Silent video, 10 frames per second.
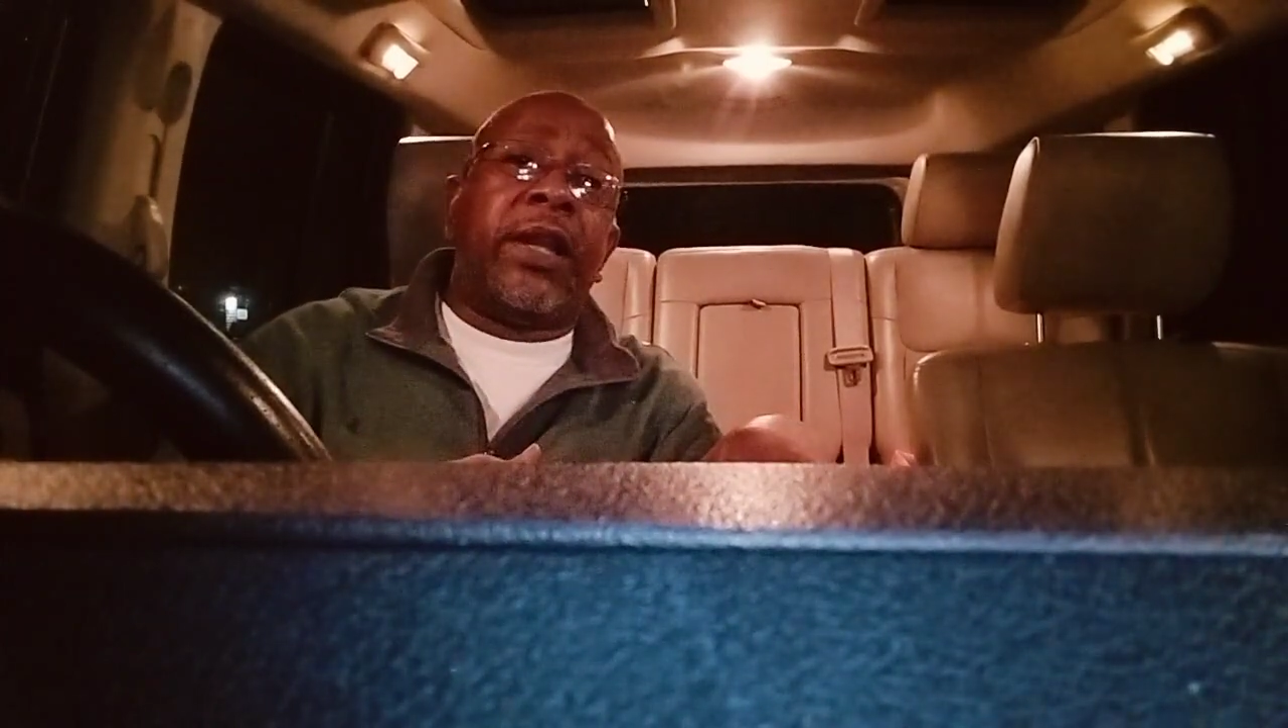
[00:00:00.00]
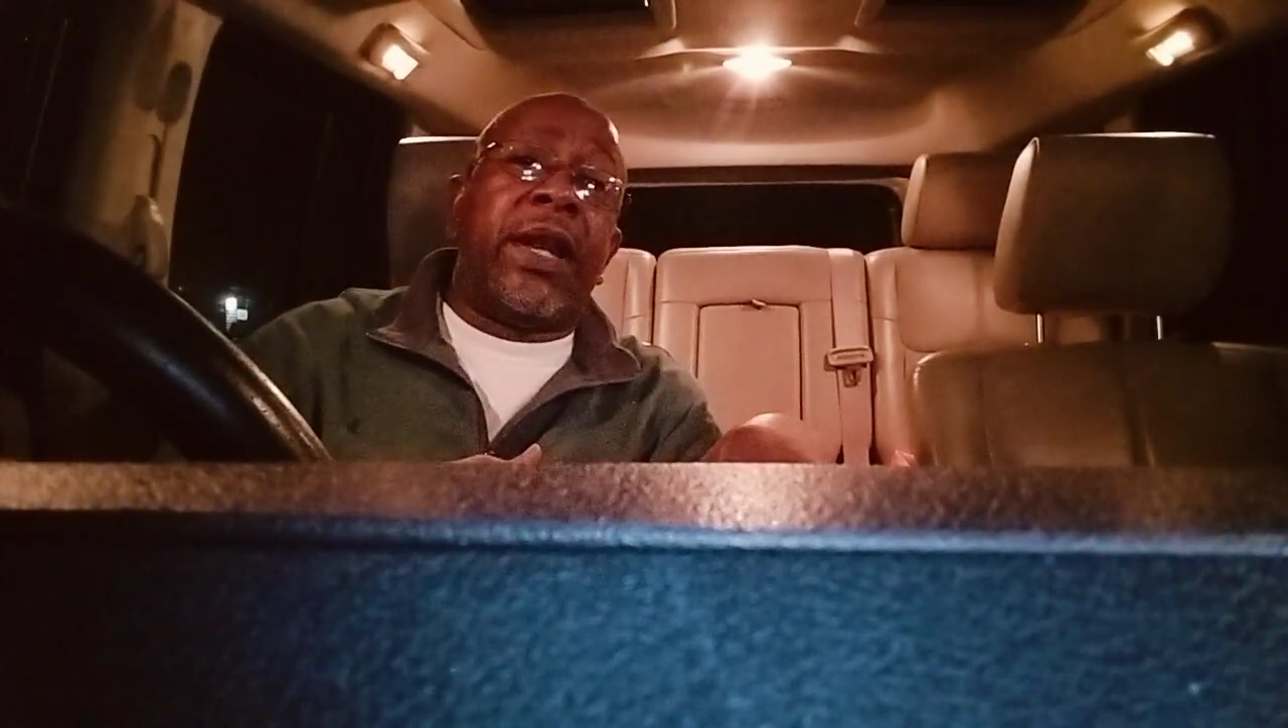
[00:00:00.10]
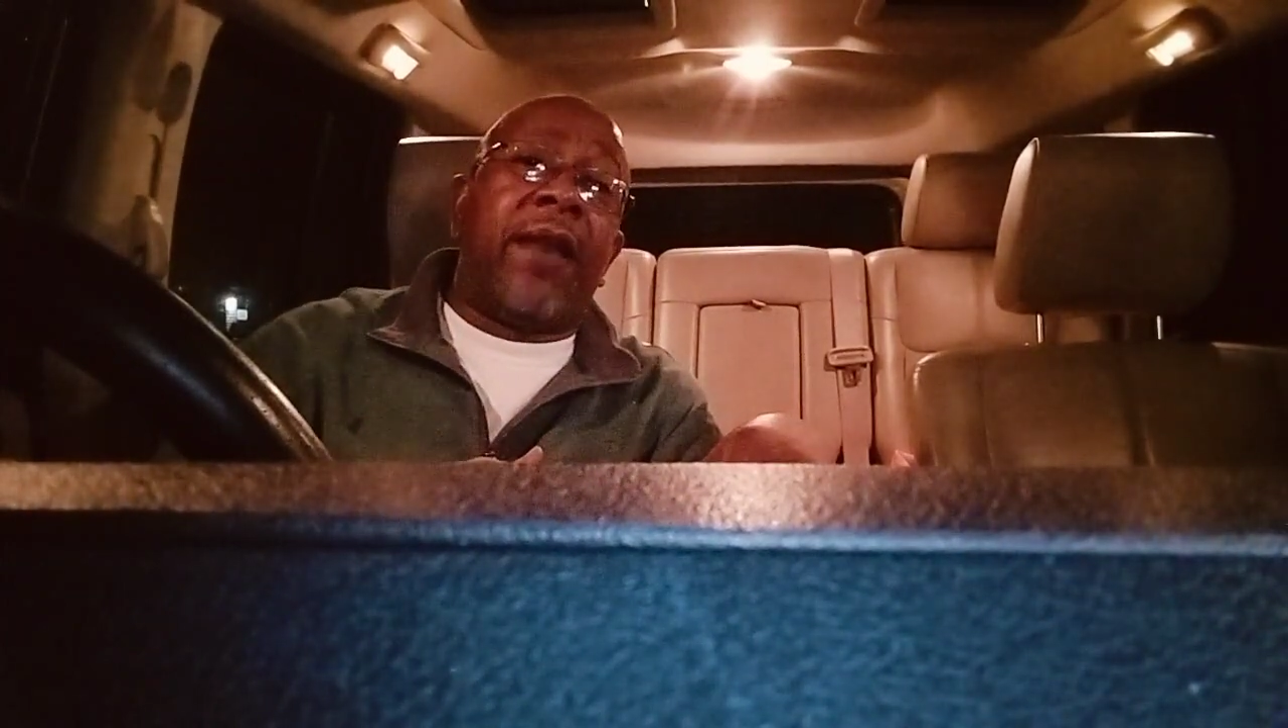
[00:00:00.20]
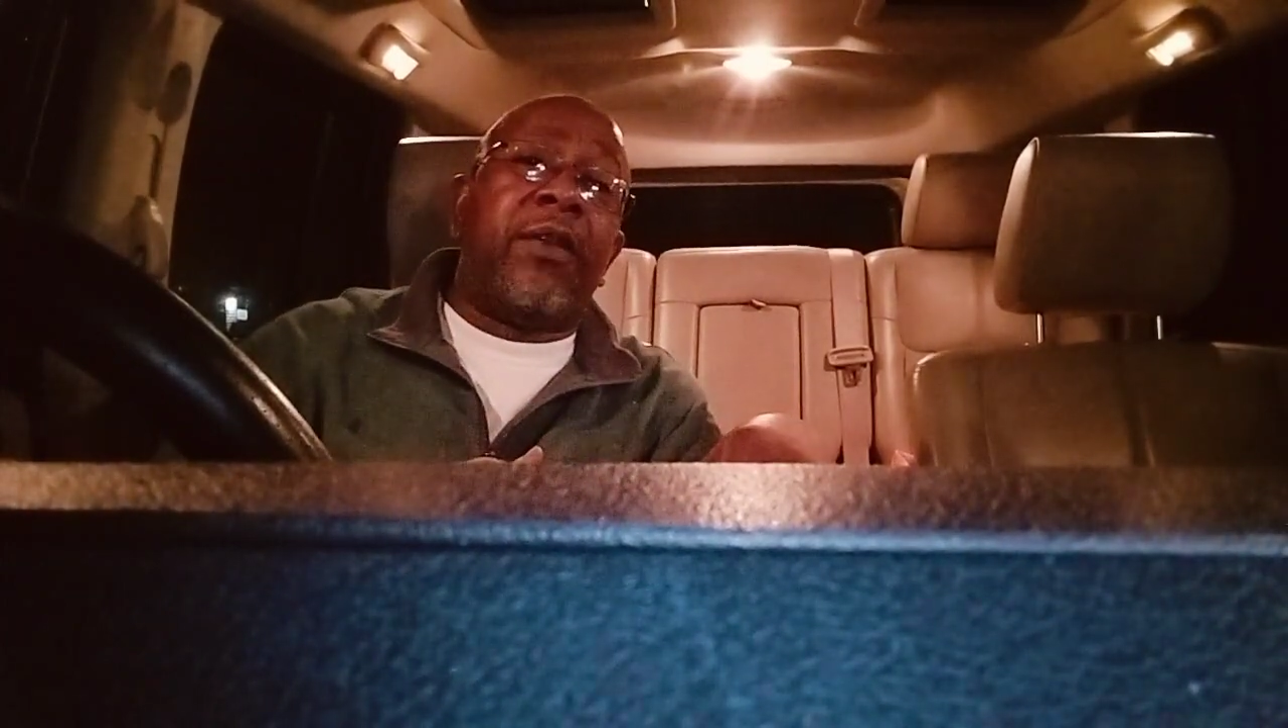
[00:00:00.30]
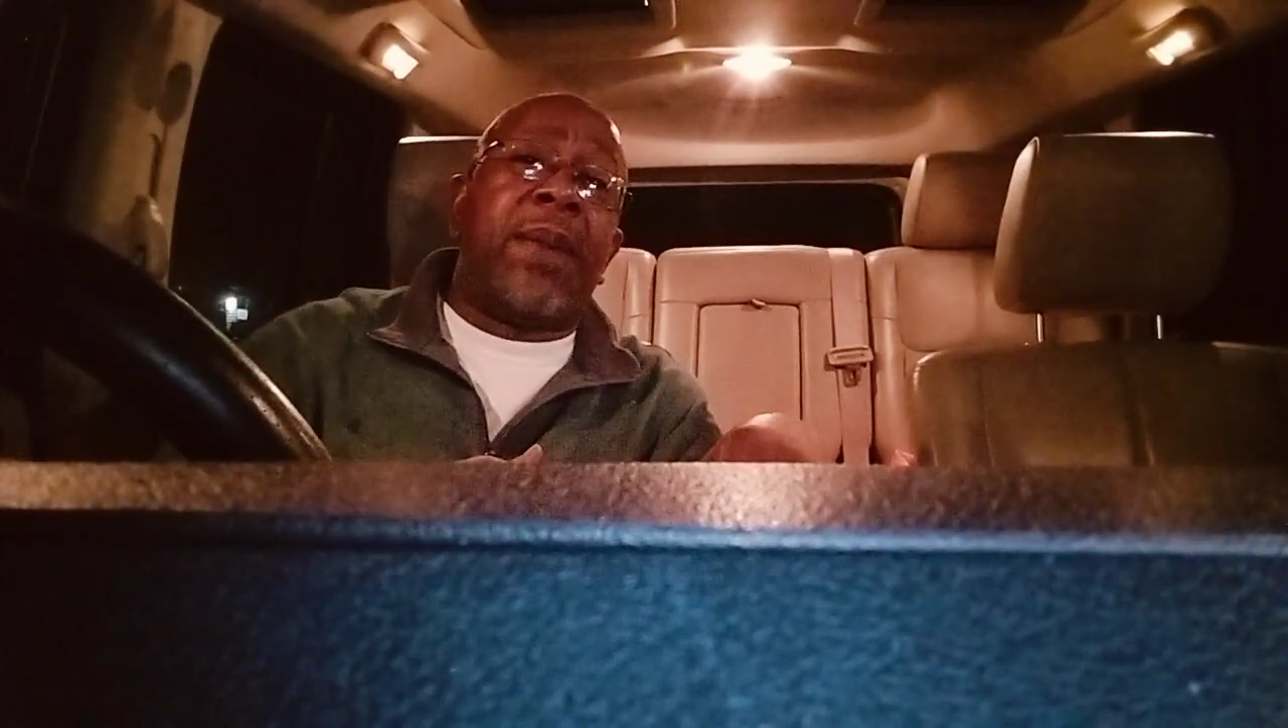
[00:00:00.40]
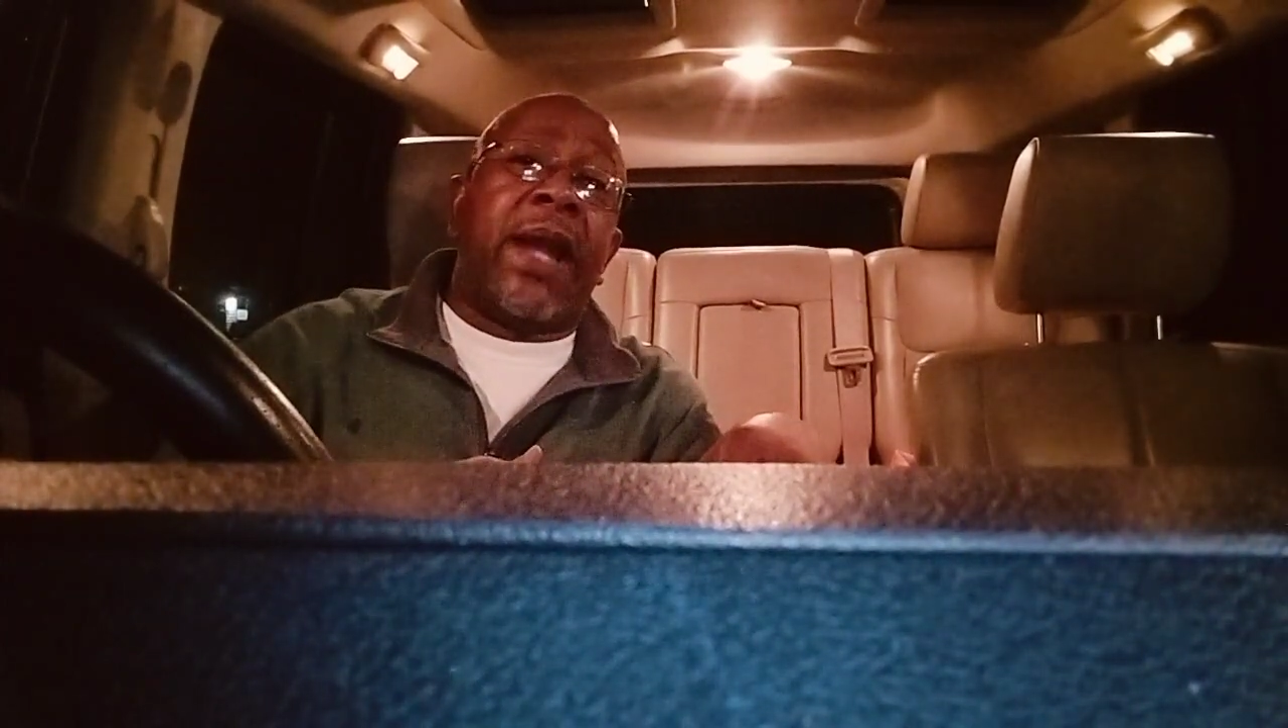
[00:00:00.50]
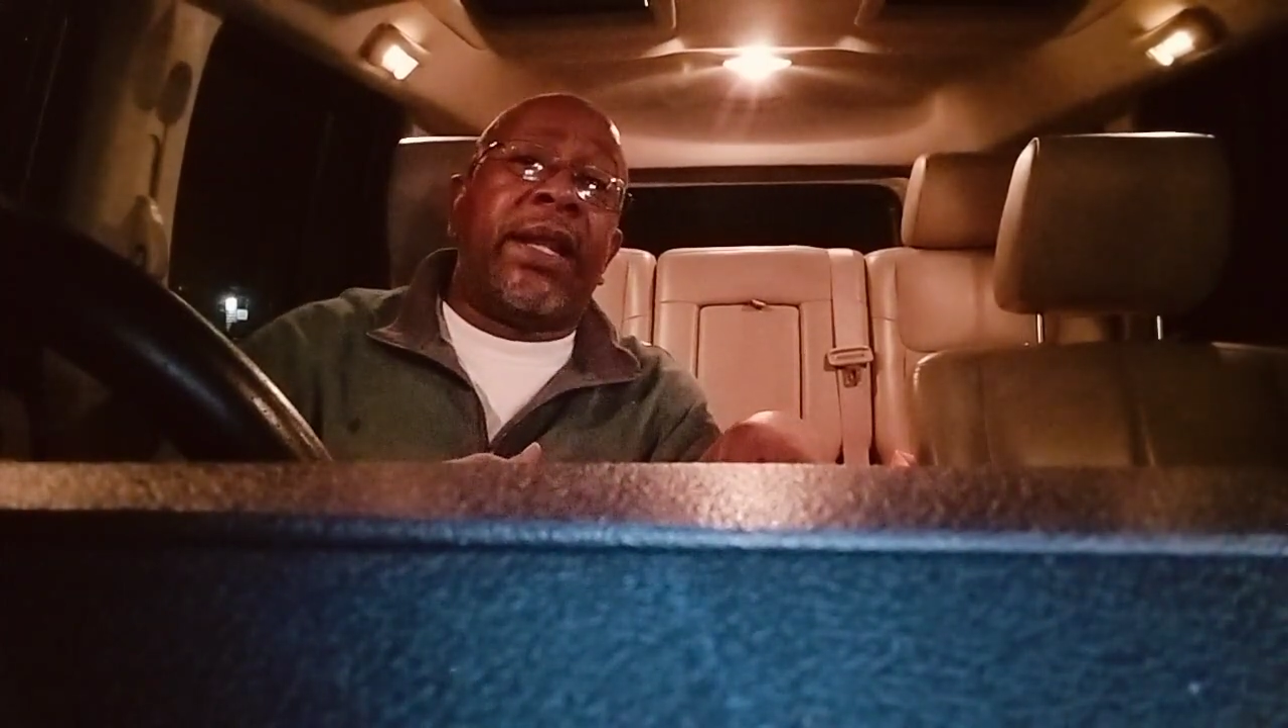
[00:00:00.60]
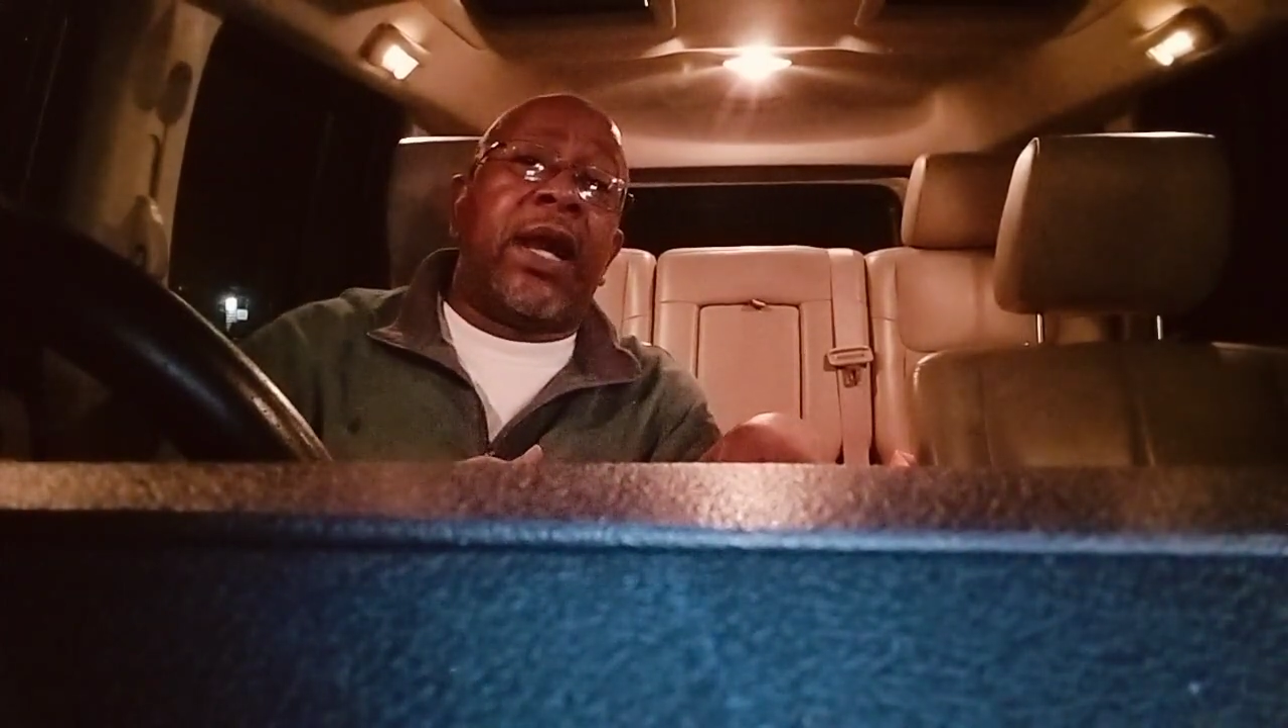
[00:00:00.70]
than everybody